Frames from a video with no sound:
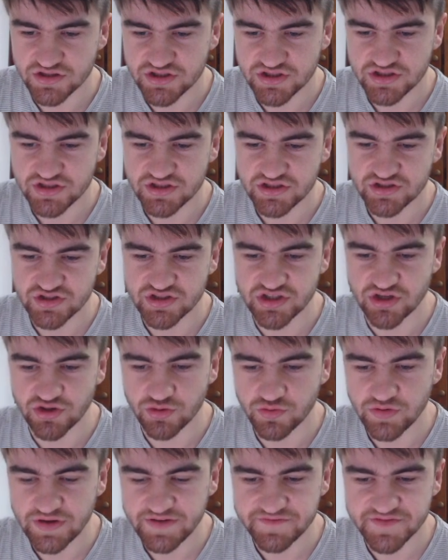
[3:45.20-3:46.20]

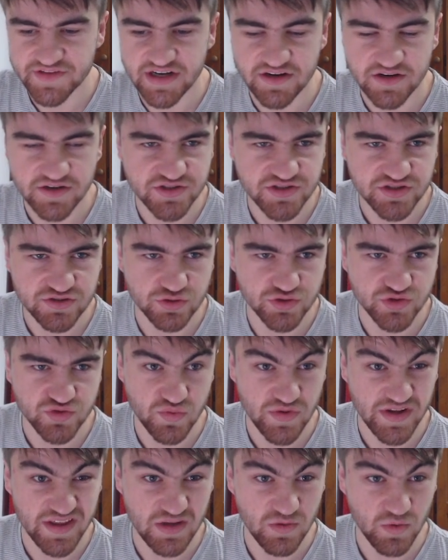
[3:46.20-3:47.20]
So if Duggan scores
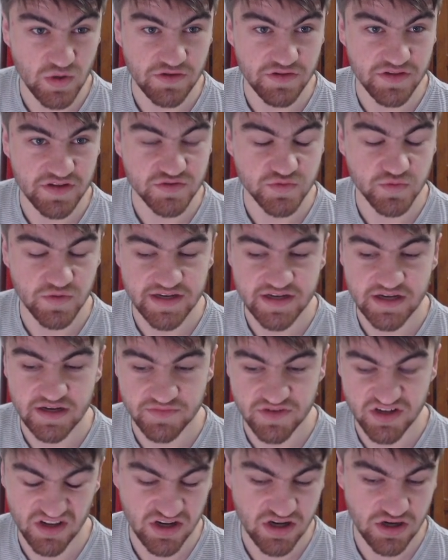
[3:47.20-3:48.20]
really well this week, I'm
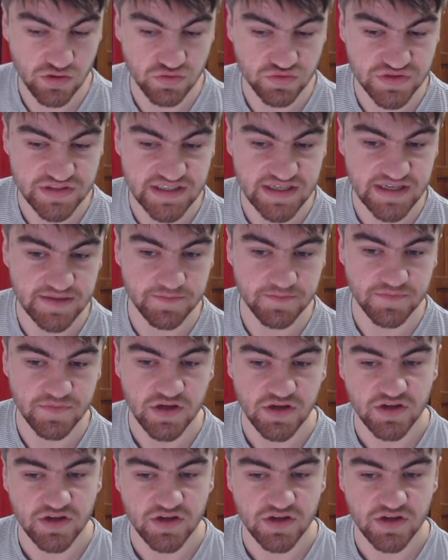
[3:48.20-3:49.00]
going to hold him